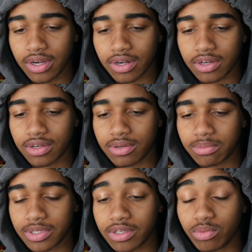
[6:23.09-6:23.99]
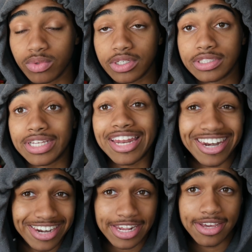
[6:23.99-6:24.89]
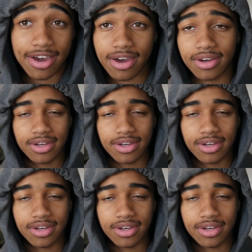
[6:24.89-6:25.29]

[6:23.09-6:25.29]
Um, it was Nia.